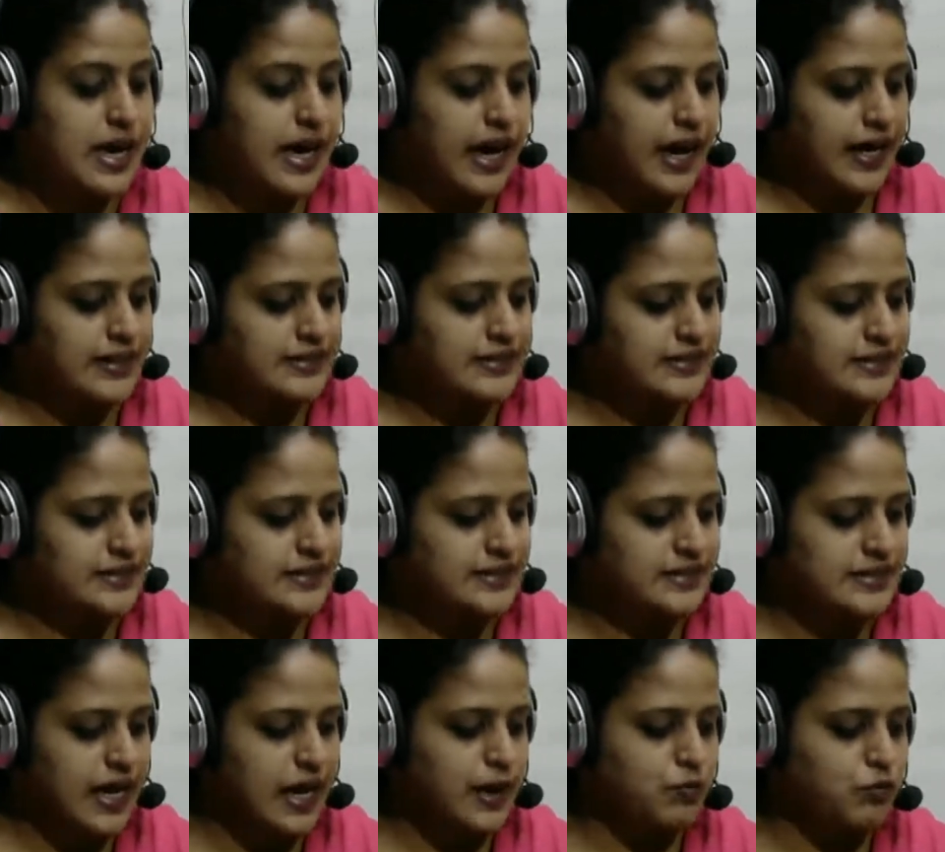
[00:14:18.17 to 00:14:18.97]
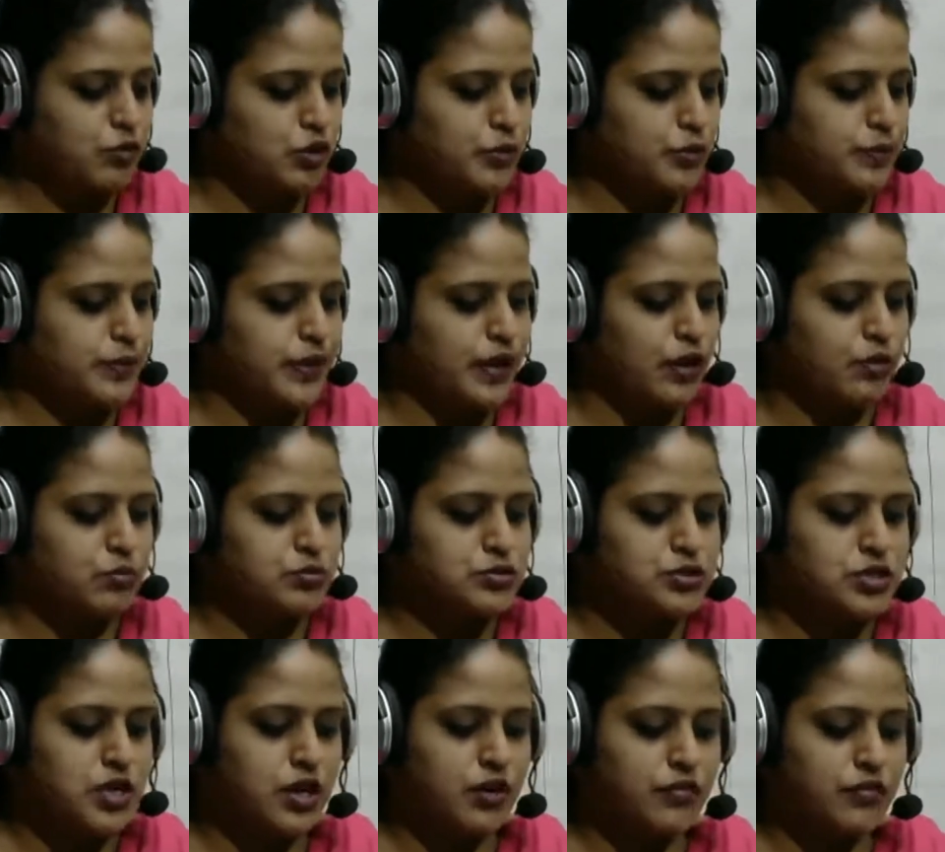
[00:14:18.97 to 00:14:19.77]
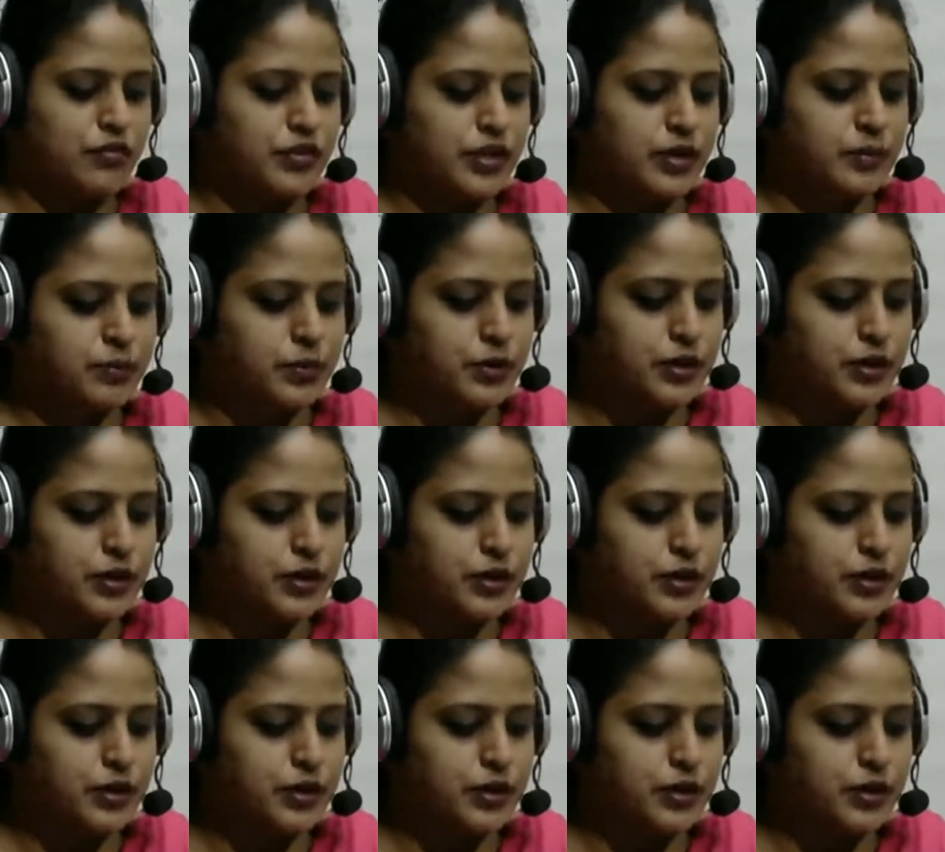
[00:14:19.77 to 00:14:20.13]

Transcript: as his time would be observed in